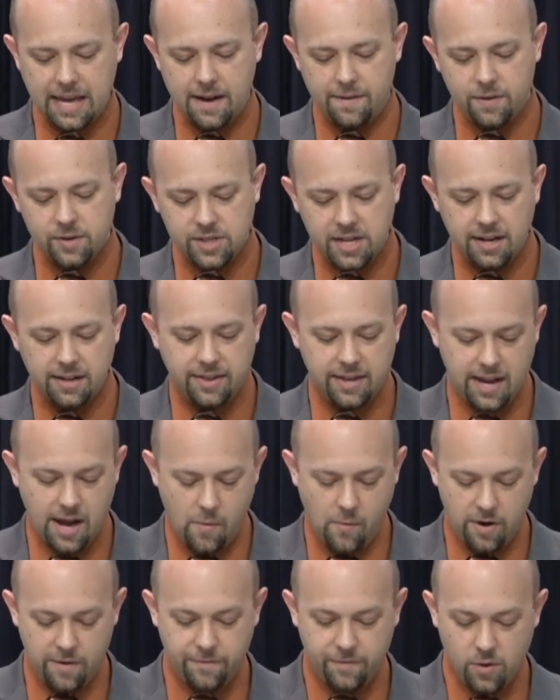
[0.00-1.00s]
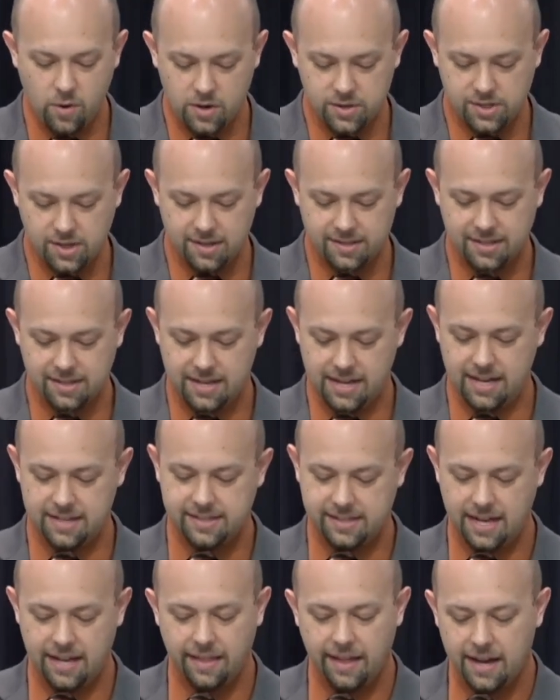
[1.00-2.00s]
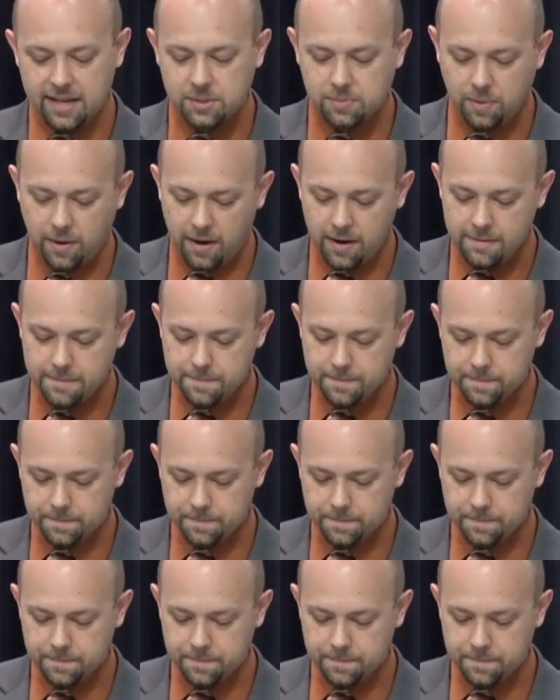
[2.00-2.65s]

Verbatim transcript: And if there's anything I want to focus on tonight, it's that last part.